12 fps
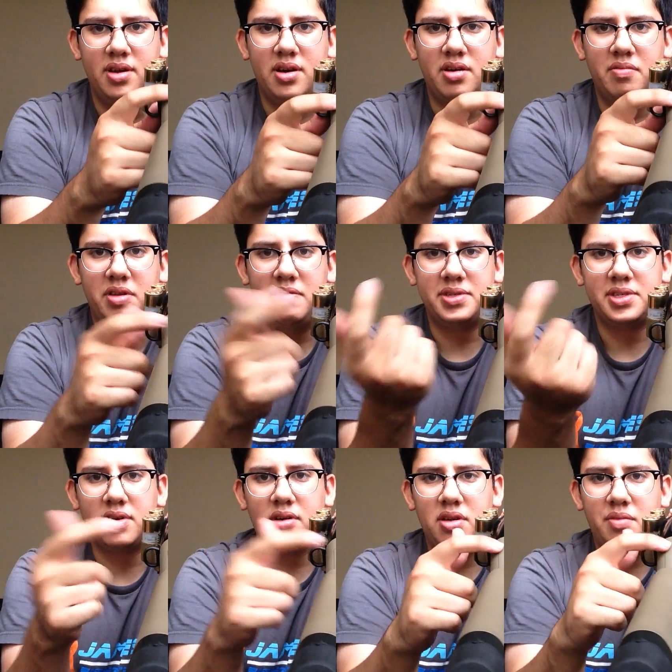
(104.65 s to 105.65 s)
When you
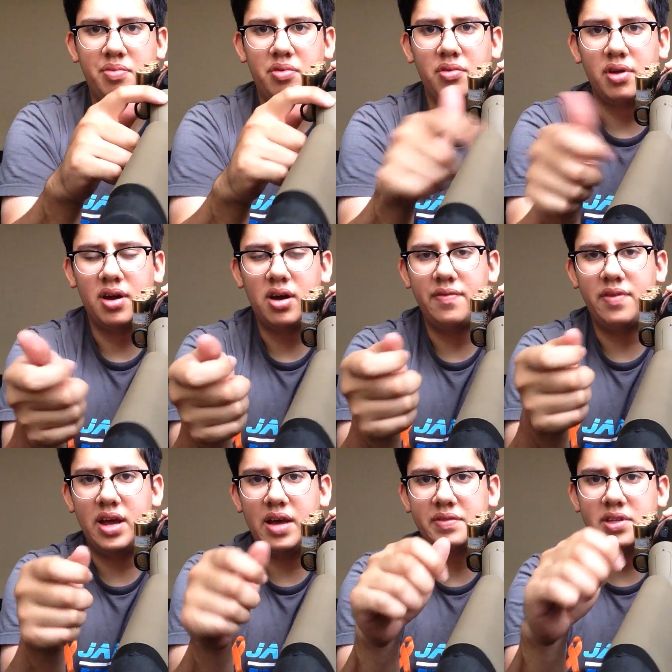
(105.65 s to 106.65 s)
install it, you pull it off
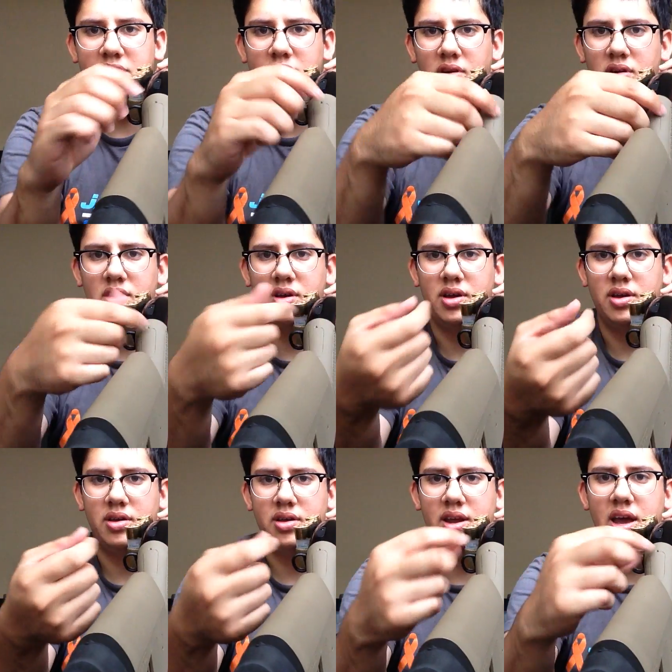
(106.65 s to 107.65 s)
and have to turn
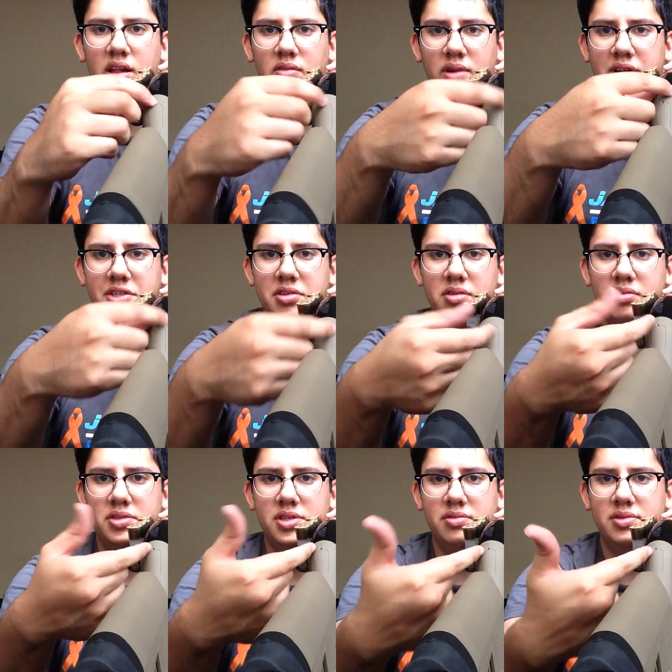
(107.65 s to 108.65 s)
an Allen wrench
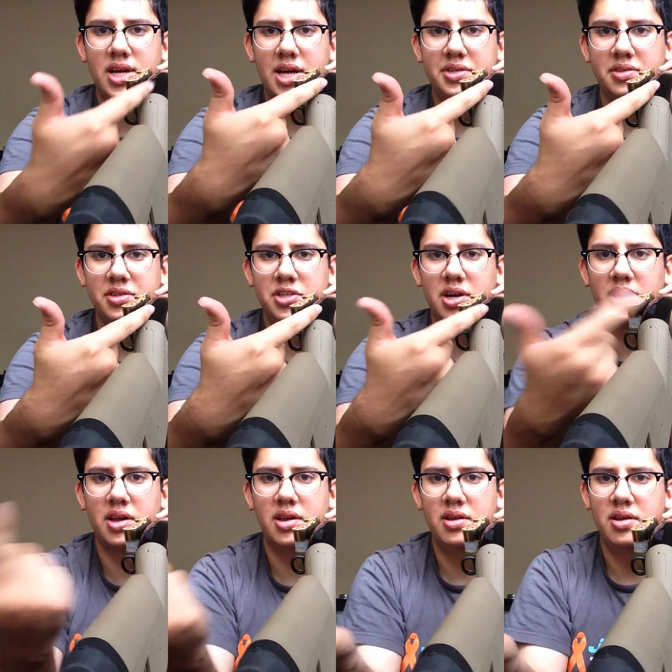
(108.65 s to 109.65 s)
screw to attach to the
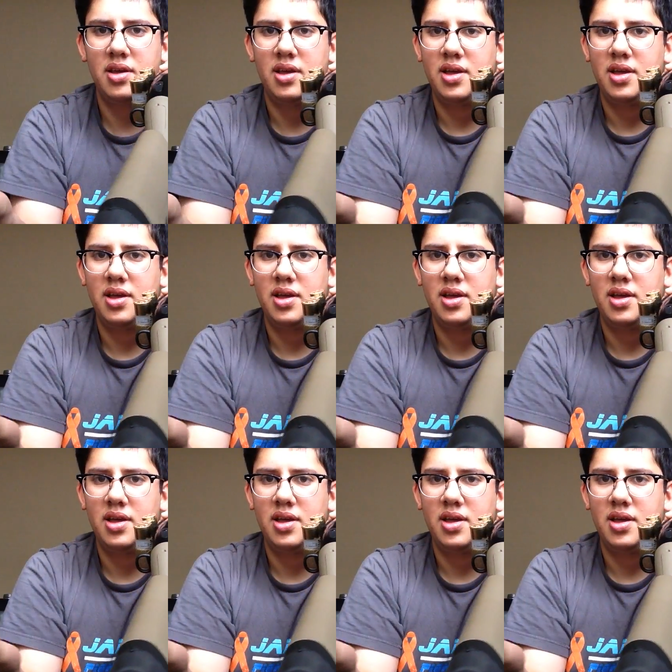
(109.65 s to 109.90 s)
shotgun.